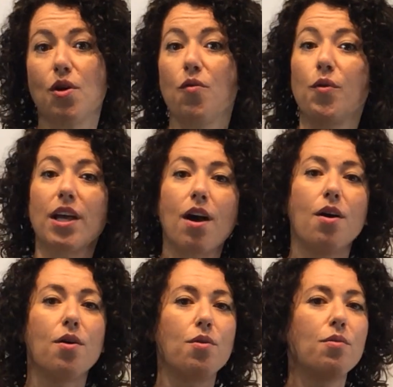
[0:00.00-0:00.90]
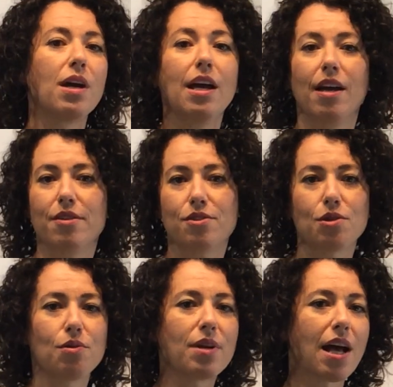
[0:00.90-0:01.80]
So if we owe
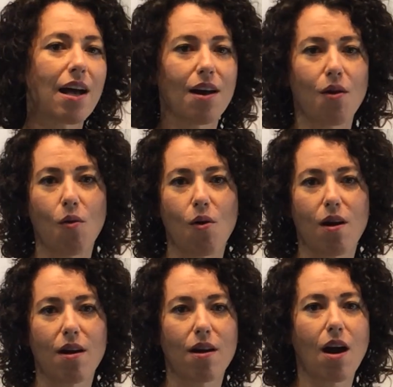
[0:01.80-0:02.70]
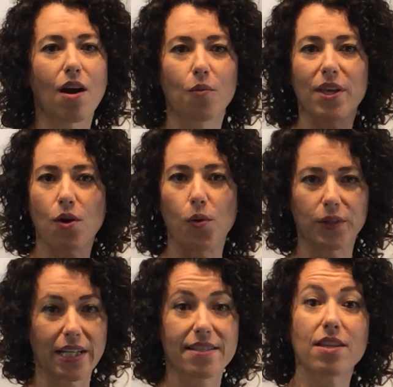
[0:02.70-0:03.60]
SUDA or our
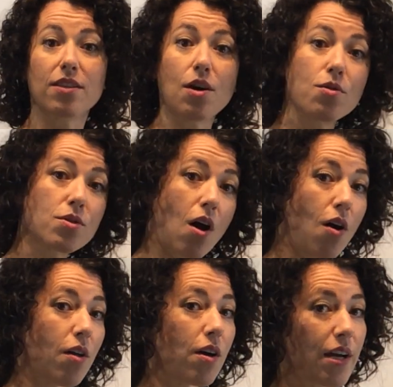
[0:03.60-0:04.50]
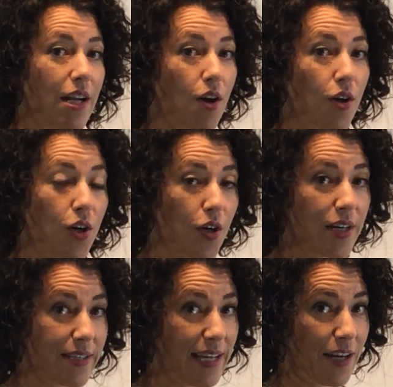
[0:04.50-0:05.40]
withholdings, those all are in our
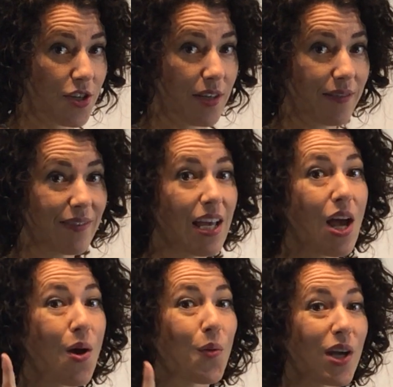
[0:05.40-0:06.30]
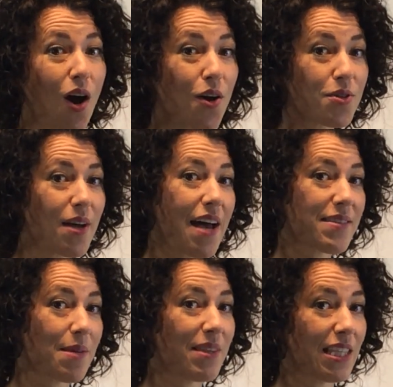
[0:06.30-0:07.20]
current section. We also
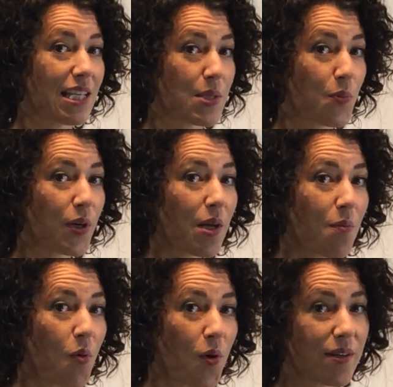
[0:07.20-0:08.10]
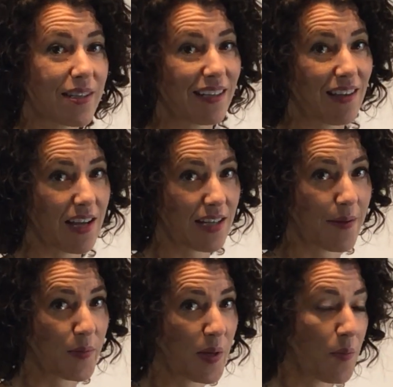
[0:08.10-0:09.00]
have something that is pretty important, and a lot of times